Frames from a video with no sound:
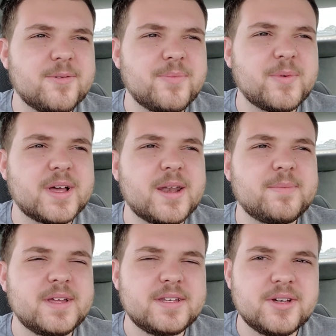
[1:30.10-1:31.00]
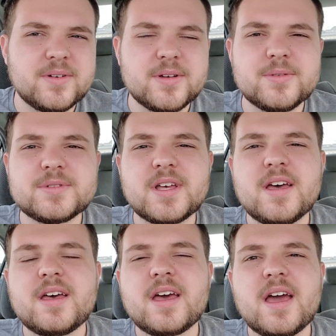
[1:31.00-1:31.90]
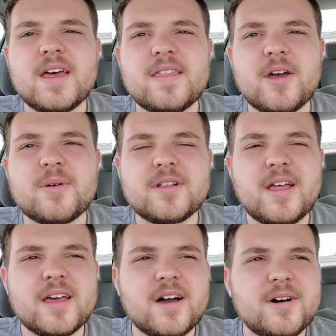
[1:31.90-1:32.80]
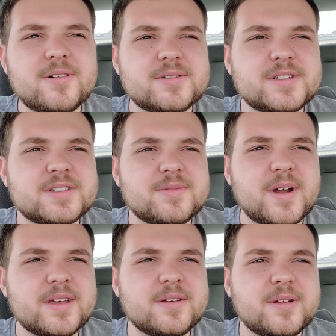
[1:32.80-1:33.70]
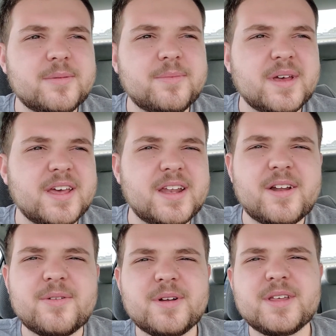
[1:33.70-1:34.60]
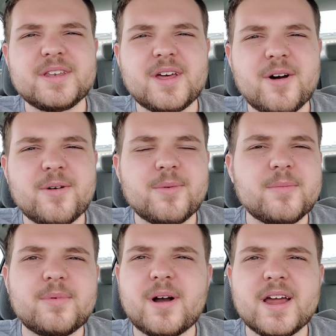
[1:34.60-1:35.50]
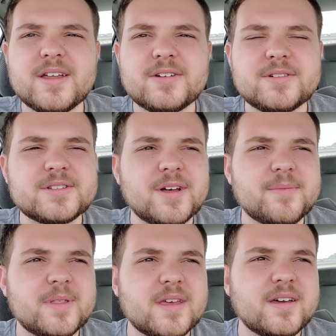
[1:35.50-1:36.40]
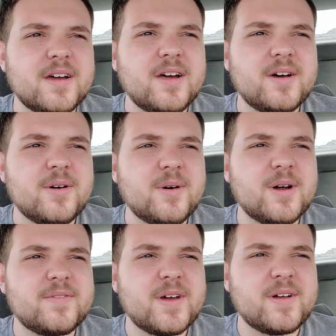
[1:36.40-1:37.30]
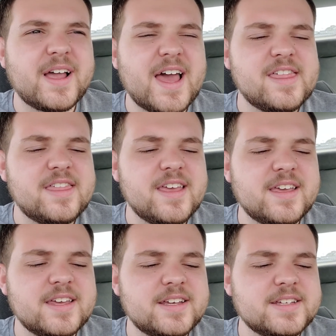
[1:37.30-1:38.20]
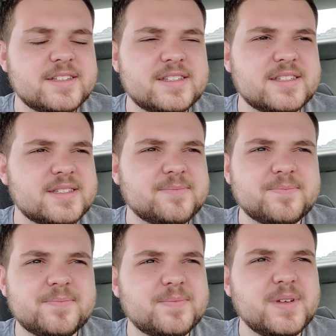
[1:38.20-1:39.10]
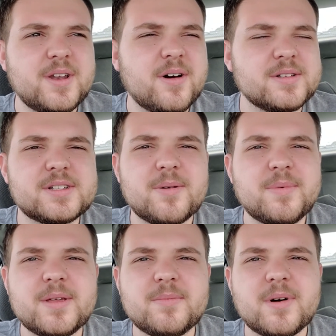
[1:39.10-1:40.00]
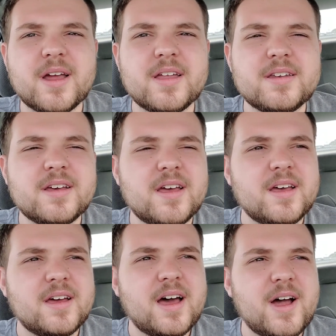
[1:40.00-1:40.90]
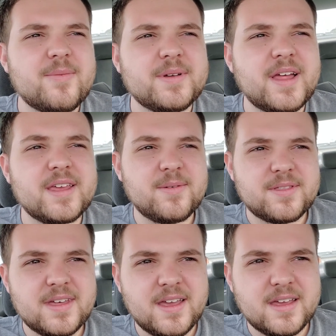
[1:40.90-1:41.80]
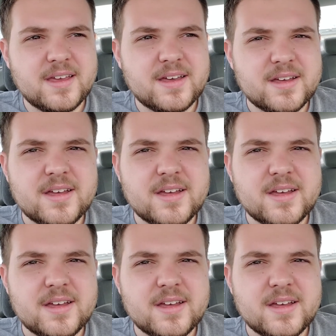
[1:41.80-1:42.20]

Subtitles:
"What kind of pen do you use?" And they were like, "Oh, just a regular pen. I don't really know what brand or something." Or if they were like, "I think it's, a certain pen brand," I would be like, You think